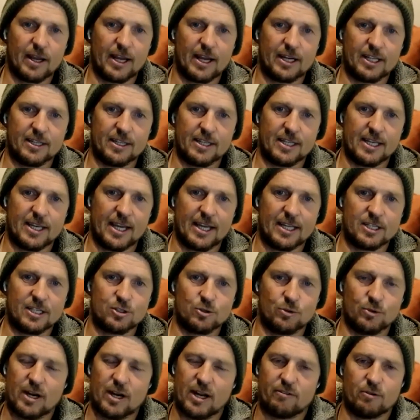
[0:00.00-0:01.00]
And in the
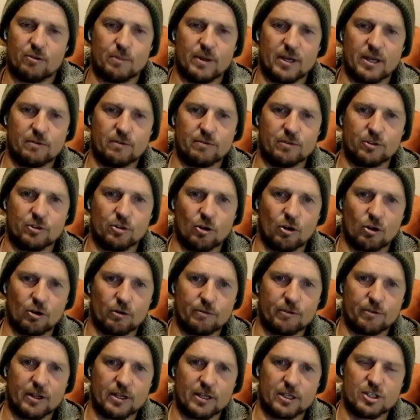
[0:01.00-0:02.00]
end, you'll never be a
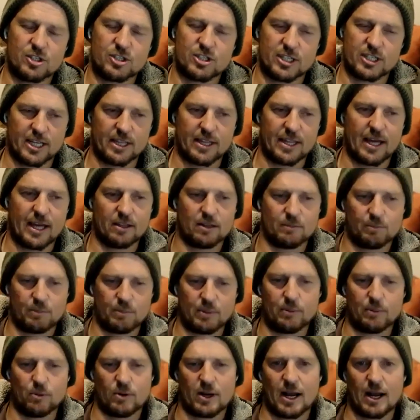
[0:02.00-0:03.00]
photographer. And you see that
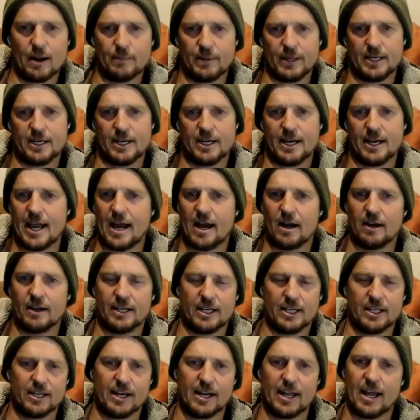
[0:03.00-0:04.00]
people come in and
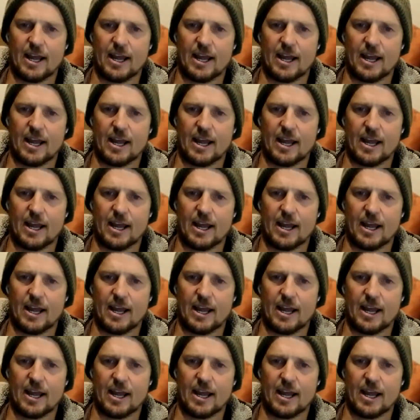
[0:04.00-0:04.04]
out